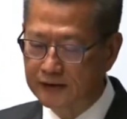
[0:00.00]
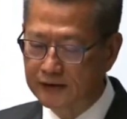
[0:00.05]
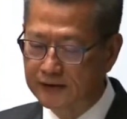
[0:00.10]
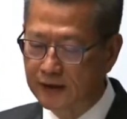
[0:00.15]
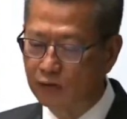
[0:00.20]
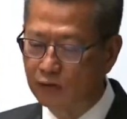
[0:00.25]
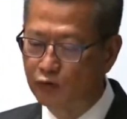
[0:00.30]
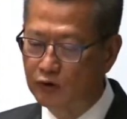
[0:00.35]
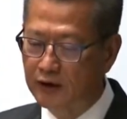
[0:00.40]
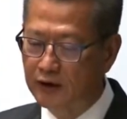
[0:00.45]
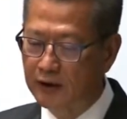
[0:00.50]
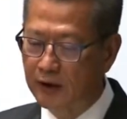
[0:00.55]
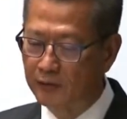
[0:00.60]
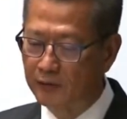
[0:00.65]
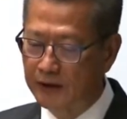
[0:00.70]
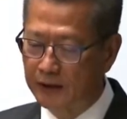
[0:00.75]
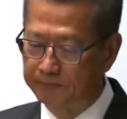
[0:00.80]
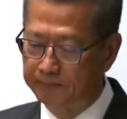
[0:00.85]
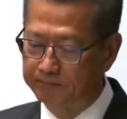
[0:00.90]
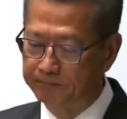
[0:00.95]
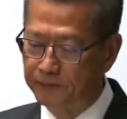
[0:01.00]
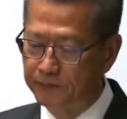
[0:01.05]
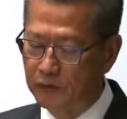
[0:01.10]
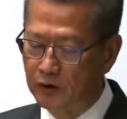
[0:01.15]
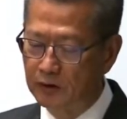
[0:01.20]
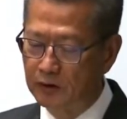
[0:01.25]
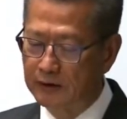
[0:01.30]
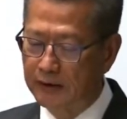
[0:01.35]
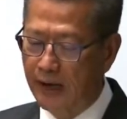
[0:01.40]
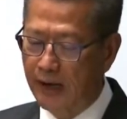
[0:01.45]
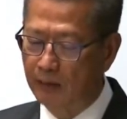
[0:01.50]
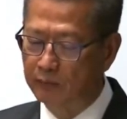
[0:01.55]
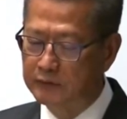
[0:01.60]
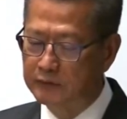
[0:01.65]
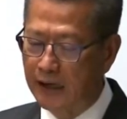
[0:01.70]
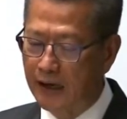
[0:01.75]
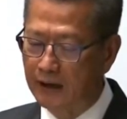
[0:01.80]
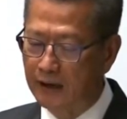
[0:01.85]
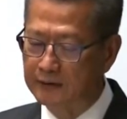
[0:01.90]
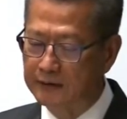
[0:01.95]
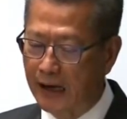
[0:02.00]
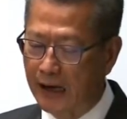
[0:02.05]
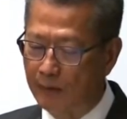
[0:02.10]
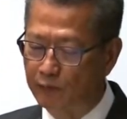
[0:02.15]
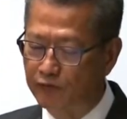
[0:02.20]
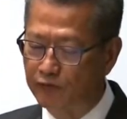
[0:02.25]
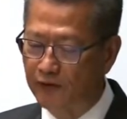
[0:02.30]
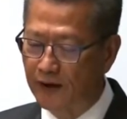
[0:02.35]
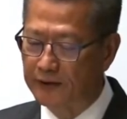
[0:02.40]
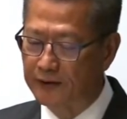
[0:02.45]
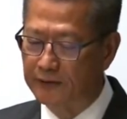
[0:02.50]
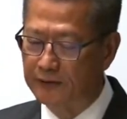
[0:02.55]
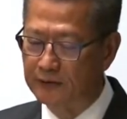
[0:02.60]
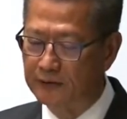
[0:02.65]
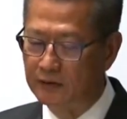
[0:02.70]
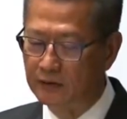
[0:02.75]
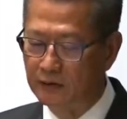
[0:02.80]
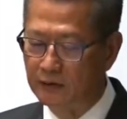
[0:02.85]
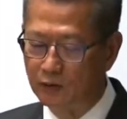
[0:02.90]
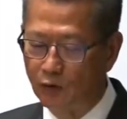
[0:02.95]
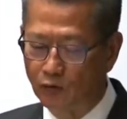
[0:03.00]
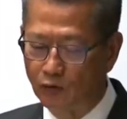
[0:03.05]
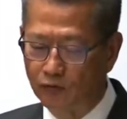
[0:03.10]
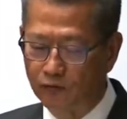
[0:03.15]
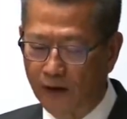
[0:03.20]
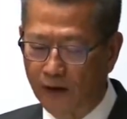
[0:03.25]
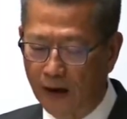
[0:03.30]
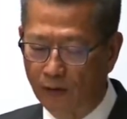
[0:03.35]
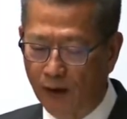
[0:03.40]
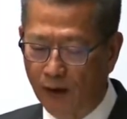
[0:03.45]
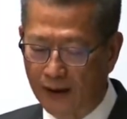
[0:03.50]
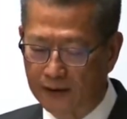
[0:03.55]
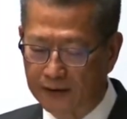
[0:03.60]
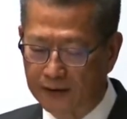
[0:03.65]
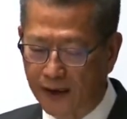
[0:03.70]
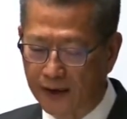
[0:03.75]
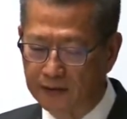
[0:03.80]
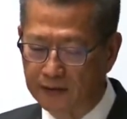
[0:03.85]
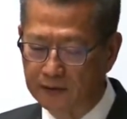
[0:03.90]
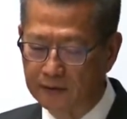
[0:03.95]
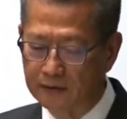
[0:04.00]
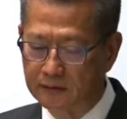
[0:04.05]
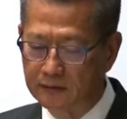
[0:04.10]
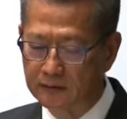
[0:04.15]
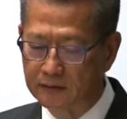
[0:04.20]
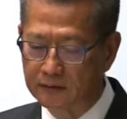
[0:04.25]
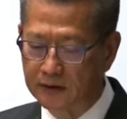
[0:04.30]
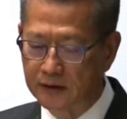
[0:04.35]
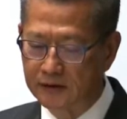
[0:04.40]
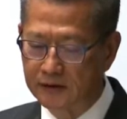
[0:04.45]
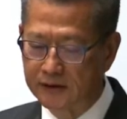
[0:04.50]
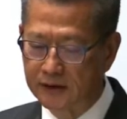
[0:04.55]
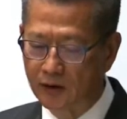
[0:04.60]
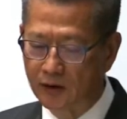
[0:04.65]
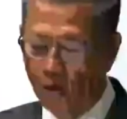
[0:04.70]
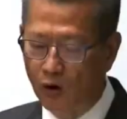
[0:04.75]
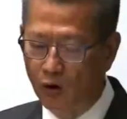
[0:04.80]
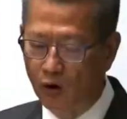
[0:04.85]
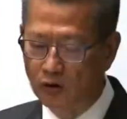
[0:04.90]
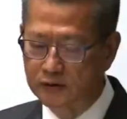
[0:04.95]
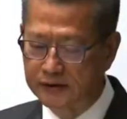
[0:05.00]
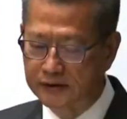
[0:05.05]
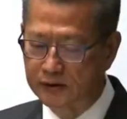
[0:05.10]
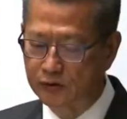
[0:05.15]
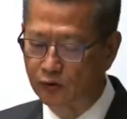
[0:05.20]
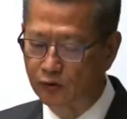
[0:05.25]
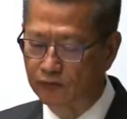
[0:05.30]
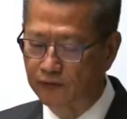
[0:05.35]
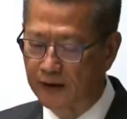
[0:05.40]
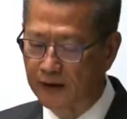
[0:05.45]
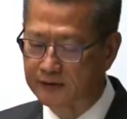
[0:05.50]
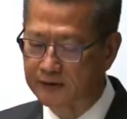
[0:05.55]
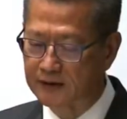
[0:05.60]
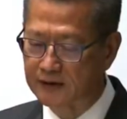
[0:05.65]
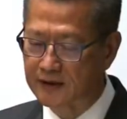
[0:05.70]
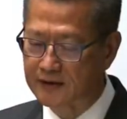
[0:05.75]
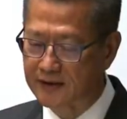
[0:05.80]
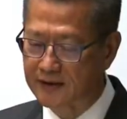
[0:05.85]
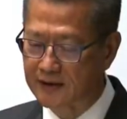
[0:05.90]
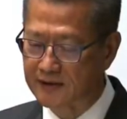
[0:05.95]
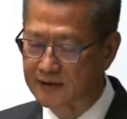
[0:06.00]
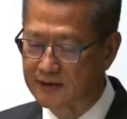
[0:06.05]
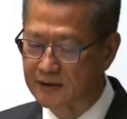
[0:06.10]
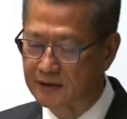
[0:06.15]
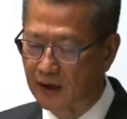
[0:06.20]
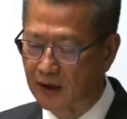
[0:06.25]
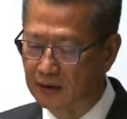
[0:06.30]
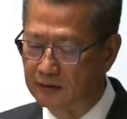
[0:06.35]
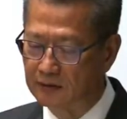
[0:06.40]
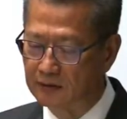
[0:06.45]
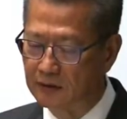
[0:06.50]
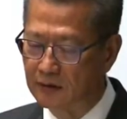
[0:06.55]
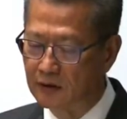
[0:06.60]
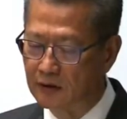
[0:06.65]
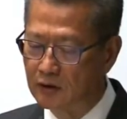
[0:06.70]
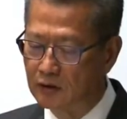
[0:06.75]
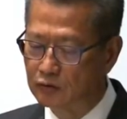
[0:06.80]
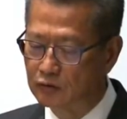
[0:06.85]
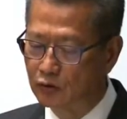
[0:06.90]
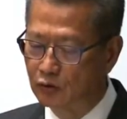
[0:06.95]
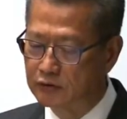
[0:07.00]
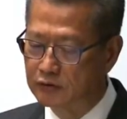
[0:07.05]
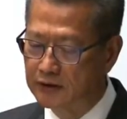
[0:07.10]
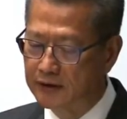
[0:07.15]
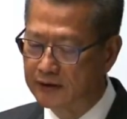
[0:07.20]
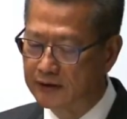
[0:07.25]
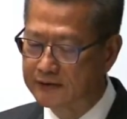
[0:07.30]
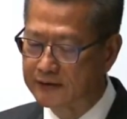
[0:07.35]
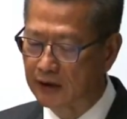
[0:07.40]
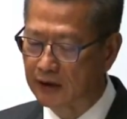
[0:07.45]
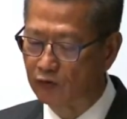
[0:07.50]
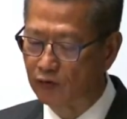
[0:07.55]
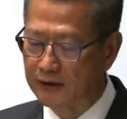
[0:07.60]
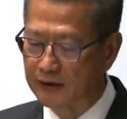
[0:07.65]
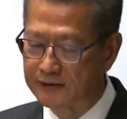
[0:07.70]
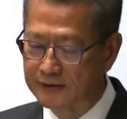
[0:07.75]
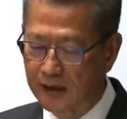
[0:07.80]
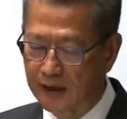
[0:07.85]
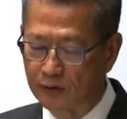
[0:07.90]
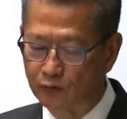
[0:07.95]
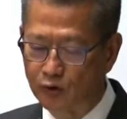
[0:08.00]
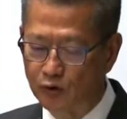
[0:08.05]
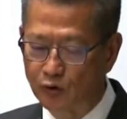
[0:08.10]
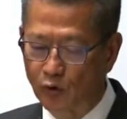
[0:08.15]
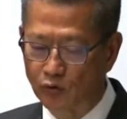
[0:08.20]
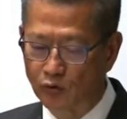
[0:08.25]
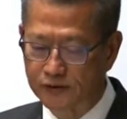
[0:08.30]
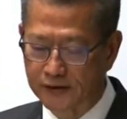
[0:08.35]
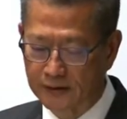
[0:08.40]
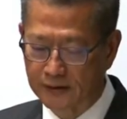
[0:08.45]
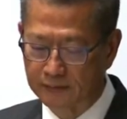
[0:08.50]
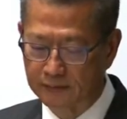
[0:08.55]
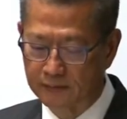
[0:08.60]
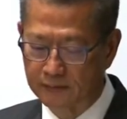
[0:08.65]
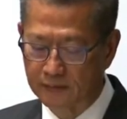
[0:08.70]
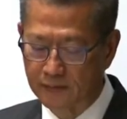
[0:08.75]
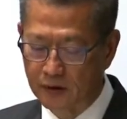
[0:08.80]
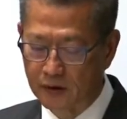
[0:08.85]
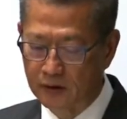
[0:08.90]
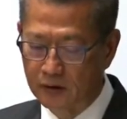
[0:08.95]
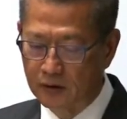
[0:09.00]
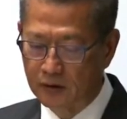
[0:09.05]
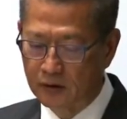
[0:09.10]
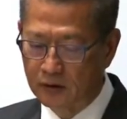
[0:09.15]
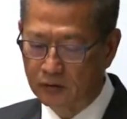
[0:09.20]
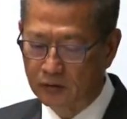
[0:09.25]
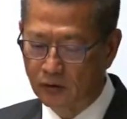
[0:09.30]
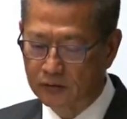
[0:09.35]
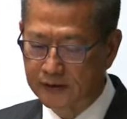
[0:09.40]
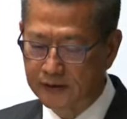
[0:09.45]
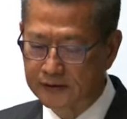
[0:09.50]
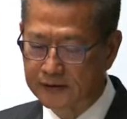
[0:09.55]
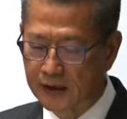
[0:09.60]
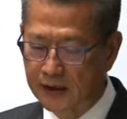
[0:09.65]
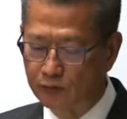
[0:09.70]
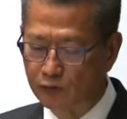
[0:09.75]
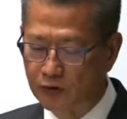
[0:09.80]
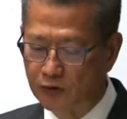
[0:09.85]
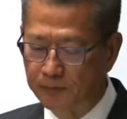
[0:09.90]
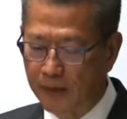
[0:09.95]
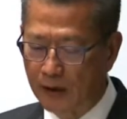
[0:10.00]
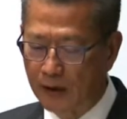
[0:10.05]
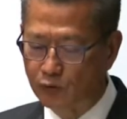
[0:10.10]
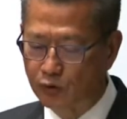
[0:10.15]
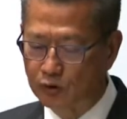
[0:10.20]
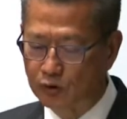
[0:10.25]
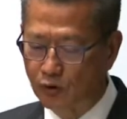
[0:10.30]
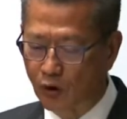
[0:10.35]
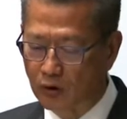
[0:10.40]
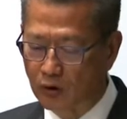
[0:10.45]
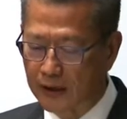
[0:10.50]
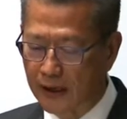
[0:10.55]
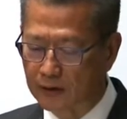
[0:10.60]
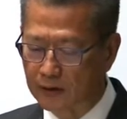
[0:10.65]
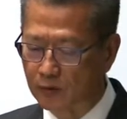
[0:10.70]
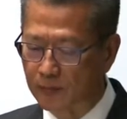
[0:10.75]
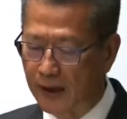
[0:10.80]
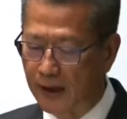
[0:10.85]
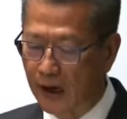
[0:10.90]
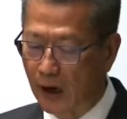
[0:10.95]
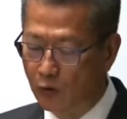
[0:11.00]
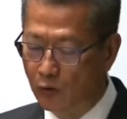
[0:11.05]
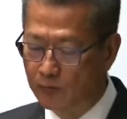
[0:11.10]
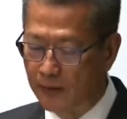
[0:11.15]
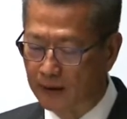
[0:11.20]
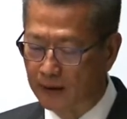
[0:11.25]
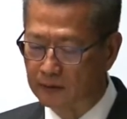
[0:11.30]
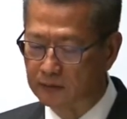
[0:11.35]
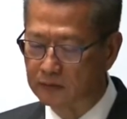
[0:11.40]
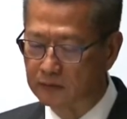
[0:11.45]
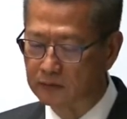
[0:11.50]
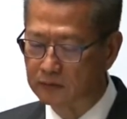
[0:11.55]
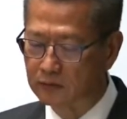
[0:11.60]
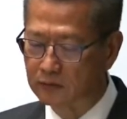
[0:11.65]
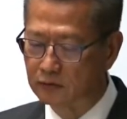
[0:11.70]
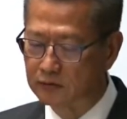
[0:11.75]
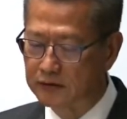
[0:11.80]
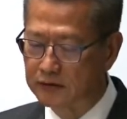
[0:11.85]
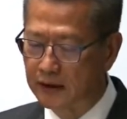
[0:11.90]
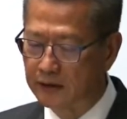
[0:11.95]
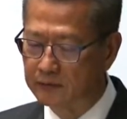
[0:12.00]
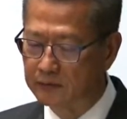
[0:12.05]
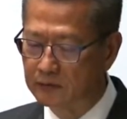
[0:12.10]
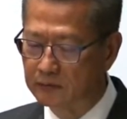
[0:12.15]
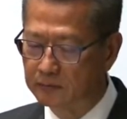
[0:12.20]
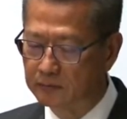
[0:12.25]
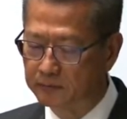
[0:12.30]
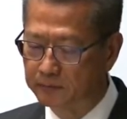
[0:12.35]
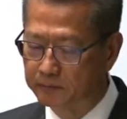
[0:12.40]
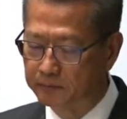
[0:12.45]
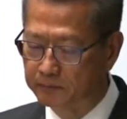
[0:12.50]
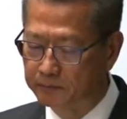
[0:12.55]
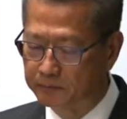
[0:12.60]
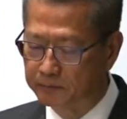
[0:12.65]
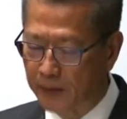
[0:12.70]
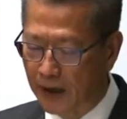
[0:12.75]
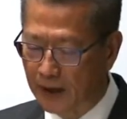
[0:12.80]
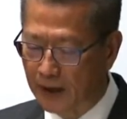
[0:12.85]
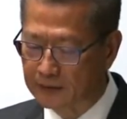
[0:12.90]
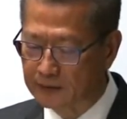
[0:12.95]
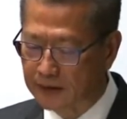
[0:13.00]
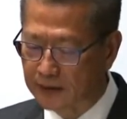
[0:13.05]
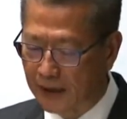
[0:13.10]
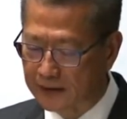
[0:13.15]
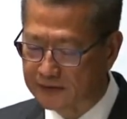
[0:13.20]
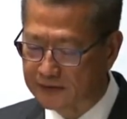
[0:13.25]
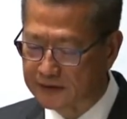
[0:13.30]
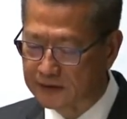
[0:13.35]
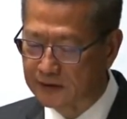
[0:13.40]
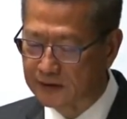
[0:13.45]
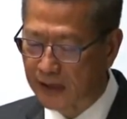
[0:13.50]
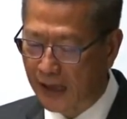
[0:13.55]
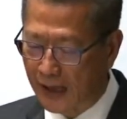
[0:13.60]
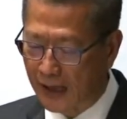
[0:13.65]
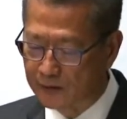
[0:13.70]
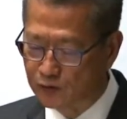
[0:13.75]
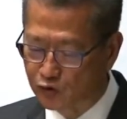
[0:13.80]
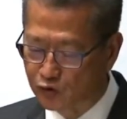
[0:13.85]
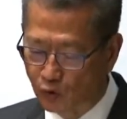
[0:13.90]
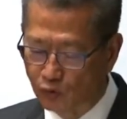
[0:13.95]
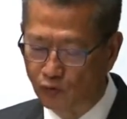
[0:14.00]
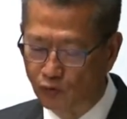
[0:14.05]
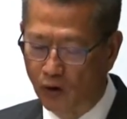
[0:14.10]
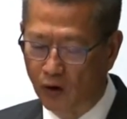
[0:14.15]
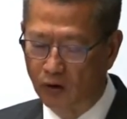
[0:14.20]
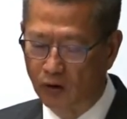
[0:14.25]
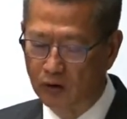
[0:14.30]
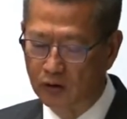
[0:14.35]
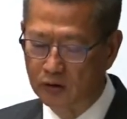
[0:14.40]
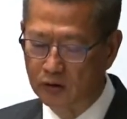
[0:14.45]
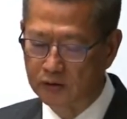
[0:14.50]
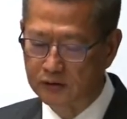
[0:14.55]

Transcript: Nowadays, when everyone is striving to live a quality life, decarbonization, waste reduction, building of a green environment, and a sustainable city, etc., have become a social consensus. The international community, including our country and the European Union, have